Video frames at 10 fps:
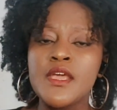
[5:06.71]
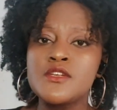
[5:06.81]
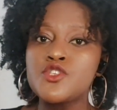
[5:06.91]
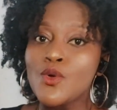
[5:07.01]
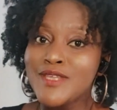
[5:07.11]

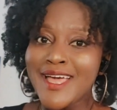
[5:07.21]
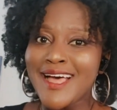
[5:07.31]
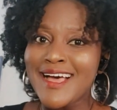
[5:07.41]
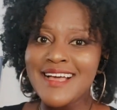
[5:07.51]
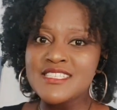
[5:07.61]
So
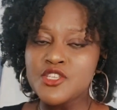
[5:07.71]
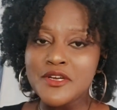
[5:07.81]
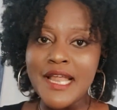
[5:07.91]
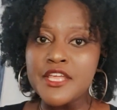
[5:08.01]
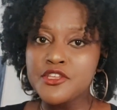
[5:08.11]
yeah, it's not
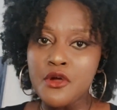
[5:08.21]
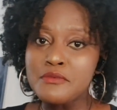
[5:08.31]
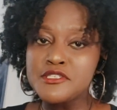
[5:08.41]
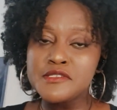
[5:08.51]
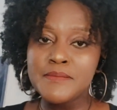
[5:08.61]
like
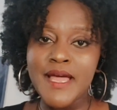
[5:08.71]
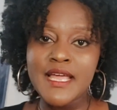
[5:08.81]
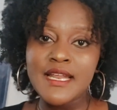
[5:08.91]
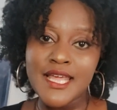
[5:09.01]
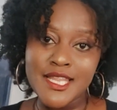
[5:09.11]
going to the bank
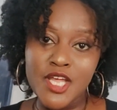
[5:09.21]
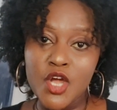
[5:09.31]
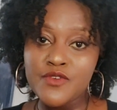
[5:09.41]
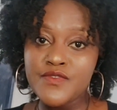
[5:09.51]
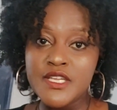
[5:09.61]
and getting the
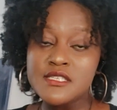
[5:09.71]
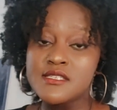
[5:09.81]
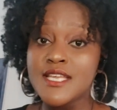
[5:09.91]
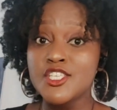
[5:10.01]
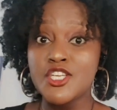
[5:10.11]
convenience
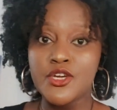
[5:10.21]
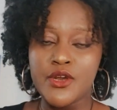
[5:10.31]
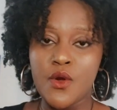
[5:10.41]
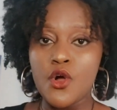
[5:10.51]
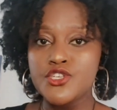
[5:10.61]
is actually going
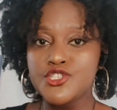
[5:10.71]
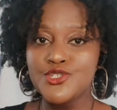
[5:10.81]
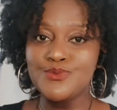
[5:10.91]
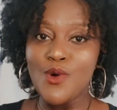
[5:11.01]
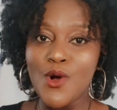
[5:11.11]
to cost
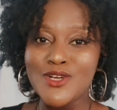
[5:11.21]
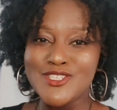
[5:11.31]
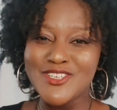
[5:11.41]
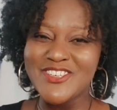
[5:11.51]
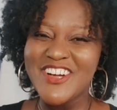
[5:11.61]
you more.
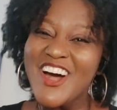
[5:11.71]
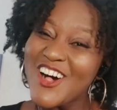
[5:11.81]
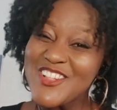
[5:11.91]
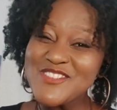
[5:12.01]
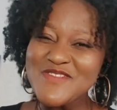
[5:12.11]
So
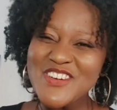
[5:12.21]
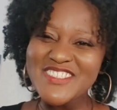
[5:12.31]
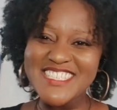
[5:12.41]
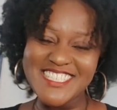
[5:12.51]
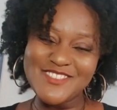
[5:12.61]
all the more
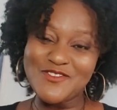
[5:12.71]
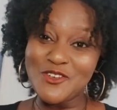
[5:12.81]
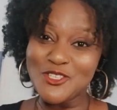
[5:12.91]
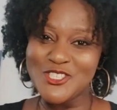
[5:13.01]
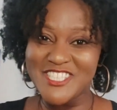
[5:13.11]
reason
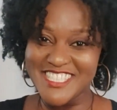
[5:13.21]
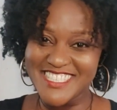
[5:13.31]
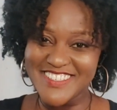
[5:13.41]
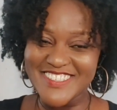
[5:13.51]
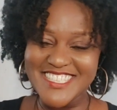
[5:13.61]
for you to
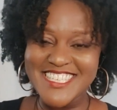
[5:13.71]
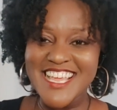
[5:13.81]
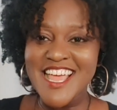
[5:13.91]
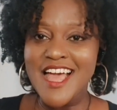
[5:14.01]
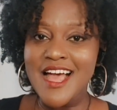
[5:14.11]
do it.
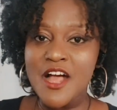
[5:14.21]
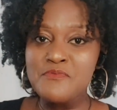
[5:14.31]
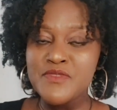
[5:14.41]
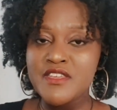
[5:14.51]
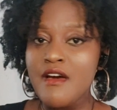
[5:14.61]

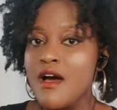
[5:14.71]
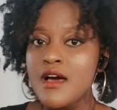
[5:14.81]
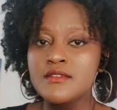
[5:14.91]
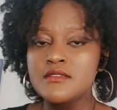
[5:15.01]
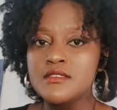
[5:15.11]
Yeah,
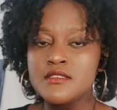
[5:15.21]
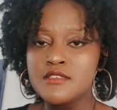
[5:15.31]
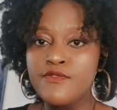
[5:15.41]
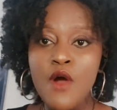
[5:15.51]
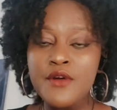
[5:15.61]
and it's
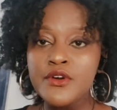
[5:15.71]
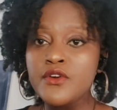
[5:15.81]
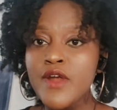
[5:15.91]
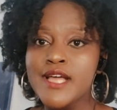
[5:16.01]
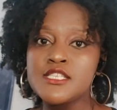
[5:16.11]
400
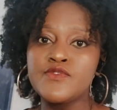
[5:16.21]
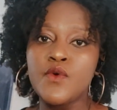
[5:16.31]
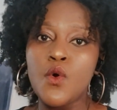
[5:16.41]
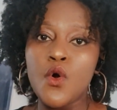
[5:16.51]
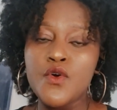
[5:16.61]
rands
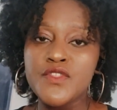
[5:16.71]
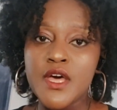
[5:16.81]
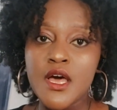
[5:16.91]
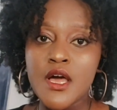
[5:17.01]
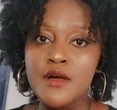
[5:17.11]
for
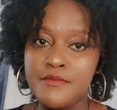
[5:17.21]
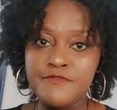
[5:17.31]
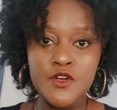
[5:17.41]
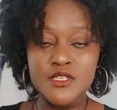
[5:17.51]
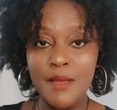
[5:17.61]
the
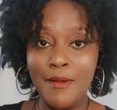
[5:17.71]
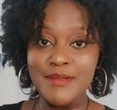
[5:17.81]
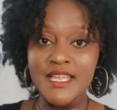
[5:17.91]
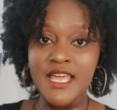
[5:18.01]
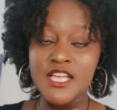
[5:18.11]
first time
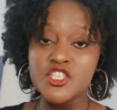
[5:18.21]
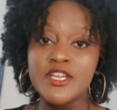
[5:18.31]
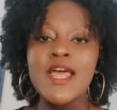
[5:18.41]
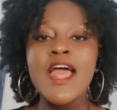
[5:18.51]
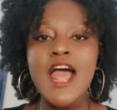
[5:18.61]

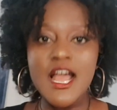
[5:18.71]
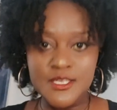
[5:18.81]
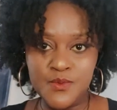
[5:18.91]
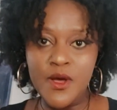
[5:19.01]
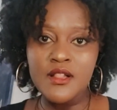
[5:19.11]
application,
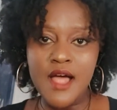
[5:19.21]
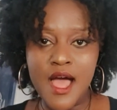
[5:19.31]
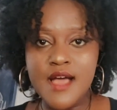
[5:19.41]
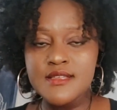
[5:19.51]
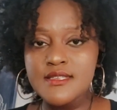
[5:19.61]
as well
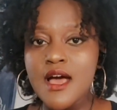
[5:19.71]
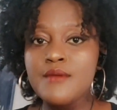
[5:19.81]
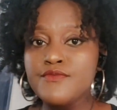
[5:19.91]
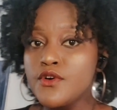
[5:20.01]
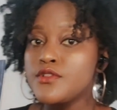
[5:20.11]
as
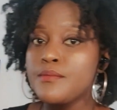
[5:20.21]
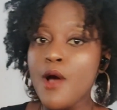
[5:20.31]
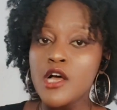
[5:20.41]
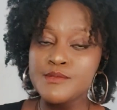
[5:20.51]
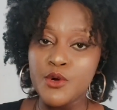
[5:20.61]
for the
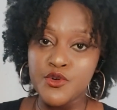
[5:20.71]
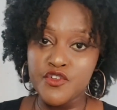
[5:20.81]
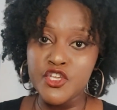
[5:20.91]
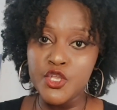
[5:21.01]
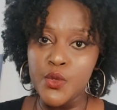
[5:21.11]
passport
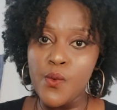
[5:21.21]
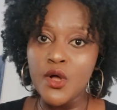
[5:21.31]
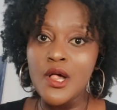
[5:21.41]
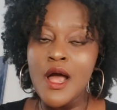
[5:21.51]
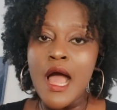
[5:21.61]

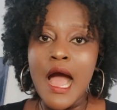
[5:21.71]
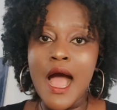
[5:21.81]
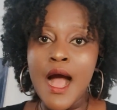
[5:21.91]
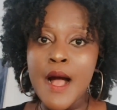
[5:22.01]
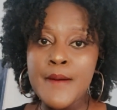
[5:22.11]
renewal.
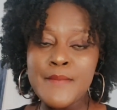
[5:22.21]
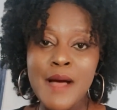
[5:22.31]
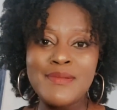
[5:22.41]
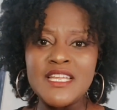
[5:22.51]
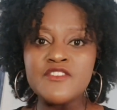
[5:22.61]
I
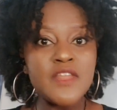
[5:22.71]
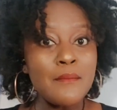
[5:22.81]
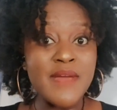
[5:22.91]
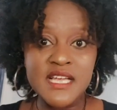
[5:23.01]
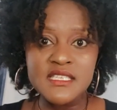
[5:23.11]
believe the
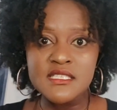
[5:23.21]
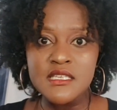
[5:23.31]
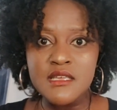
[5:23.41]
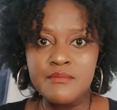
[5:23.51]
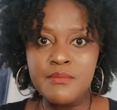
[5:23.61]

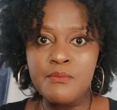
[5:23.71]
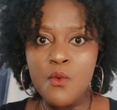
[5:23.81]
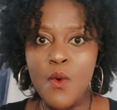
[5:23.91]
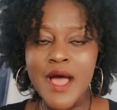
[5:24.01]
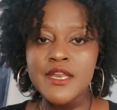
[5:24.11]
maxi
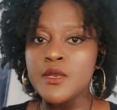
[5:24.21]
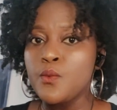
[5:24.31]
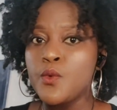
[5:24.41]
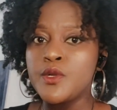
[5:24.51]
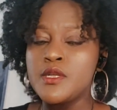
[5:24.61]
one
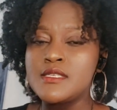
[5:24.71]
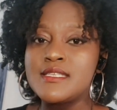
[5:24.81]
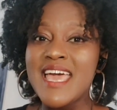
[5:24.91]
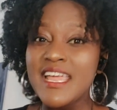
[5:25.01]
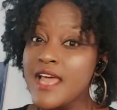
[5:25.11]
is
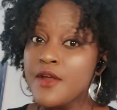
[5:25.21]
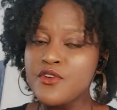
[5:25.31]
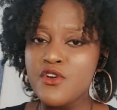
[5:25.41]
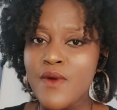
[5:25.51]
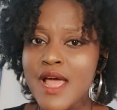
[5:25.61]

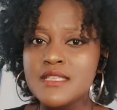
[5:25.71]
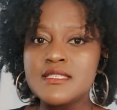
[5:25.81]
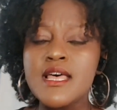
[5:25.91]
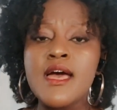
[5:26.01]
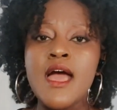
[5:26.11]
800
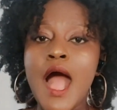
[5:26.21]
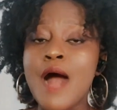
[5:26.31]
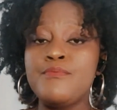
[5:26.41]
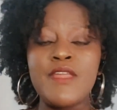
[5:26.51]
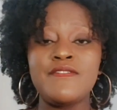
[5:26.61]
rands,
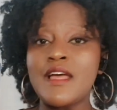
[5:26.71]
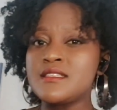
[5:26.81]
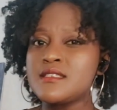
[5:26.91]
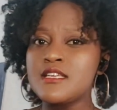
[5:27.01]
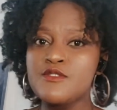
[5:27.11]
and
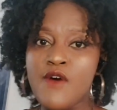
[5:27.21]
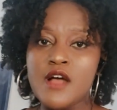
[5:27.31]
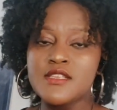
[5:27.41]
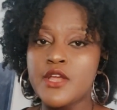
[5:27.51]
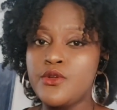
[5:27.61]
that's as far
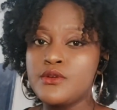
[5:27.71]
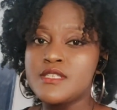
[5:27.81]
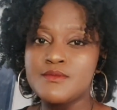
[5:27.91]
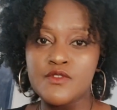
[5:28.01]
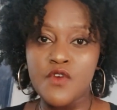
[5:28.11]
as I know in
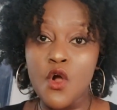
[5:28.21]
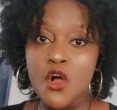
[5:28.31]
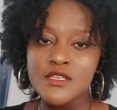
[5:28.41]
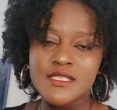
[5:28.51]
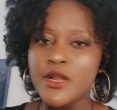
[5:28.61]
terms of
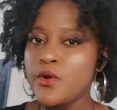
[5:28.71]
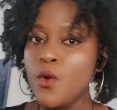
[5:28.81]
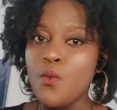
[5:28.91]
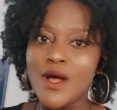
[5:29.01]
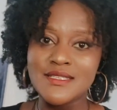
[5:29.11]
cost. I don't know
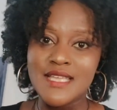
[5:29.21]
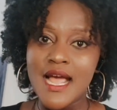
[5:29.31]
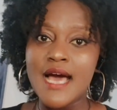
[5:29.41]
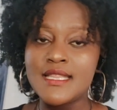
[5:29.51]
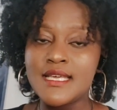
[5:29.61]
what the
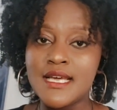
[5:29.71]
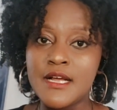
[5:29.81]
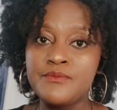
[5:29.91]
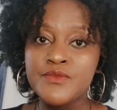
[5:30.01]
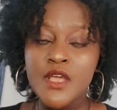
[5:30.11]

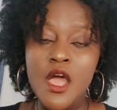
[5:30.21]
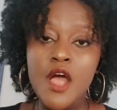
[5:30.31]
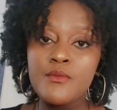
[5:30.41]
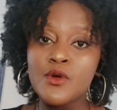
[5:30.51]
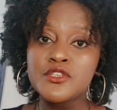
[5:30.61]
other
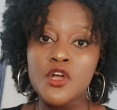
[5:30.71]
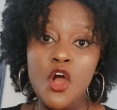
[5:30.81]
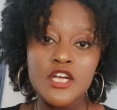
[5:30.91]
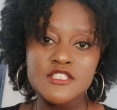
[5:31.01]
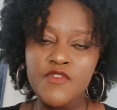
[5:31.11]
what the
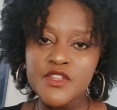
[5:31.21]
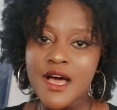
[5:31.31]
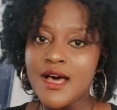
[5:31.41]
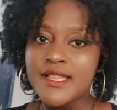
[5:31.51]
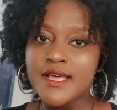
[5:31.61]
cost for the
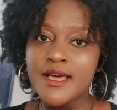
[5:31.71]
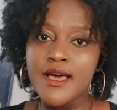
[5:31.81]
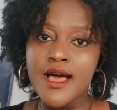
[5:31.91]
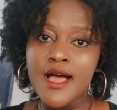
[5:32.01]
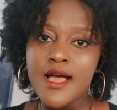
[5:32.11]

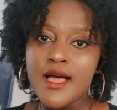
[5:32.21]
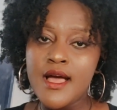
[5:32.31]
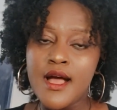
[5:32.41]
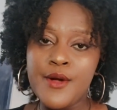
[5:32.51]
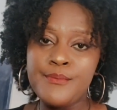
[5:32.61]
other
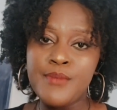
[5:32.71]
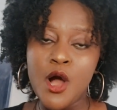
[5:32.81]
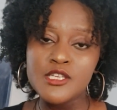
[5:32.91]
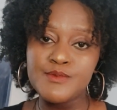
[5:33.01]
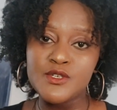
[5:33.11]

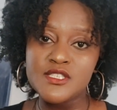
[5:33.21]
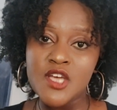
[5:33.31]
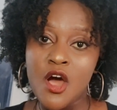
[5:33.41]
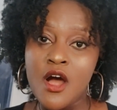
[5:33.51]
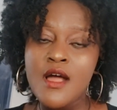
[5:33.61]
passports
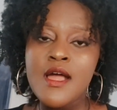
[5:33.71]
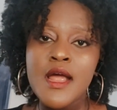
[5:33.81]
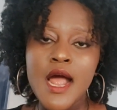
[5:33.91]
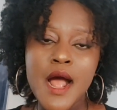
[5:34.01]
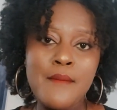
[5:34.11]
are,
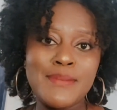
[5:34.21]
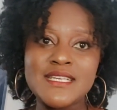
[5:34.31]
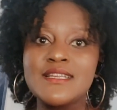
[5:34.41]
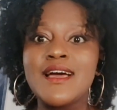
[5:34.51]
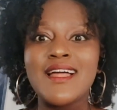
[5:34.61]

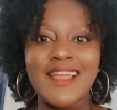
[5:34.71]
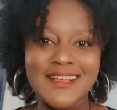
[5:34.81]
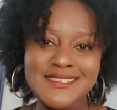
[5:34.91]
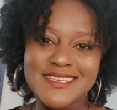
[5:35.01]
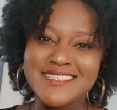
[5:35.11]
but like
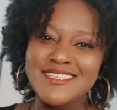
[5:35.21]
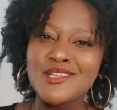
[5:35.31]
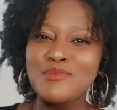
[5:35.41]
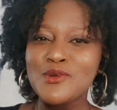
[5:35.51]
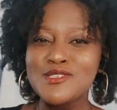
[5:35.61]
I said, the
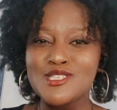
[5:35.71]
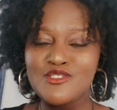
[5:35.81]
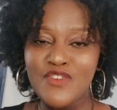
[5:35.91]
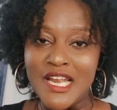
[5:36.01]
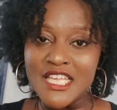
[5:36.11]
process is
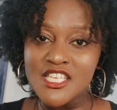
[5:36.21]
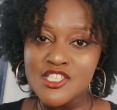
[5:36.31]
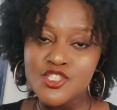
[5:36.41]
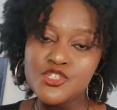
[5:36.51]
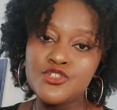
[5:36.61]
fairly
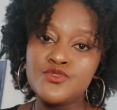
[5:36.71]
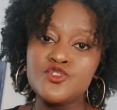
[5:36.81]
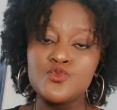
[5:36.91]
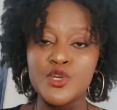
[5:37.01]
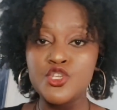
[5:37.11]
easy to
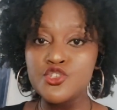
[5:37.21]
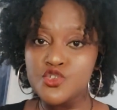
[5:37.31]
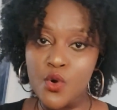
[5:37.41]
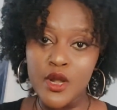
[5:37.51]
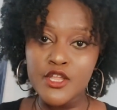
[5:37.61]
use. When you're
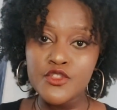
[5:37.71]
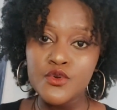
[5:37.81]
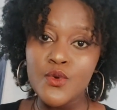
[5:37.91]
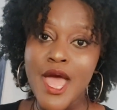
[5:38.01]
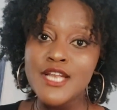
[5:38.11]
scrolling
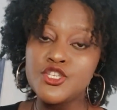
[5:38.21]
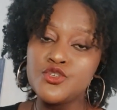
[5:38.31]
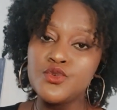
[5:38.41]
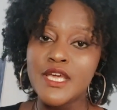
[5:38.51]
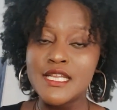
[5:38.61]
through and
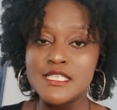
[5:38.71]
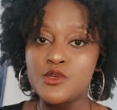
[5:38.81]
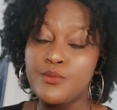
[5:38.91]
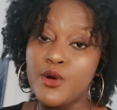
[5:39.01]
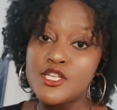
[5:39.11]
you get into
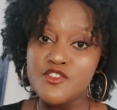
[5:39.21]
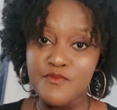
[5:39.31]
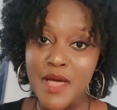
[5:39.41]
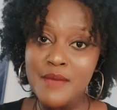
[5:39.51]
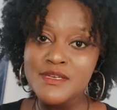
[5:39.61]
a point of
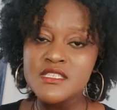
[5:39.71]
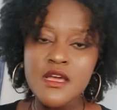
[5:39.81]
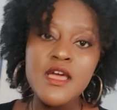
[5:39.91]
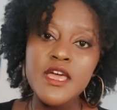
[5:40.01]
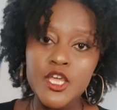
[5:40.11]
payment,
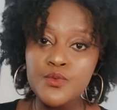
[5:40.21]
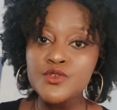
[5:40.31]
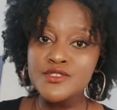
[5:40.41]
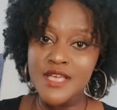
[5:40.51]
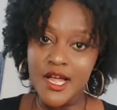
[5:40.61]
it
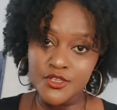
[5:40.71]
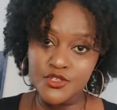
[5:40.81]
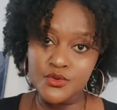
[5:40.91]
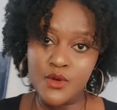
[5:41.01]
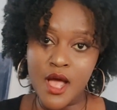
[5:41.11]
will tell
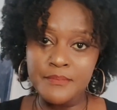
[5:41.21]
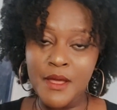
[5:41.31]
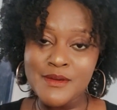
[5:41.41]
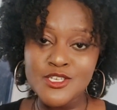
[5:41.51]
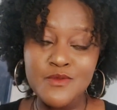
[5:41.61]
you how
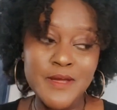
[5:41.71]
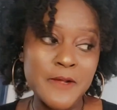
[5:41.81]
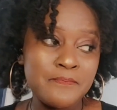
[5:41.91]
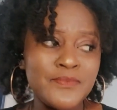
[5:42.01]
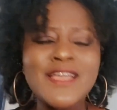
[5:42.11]
much to pay.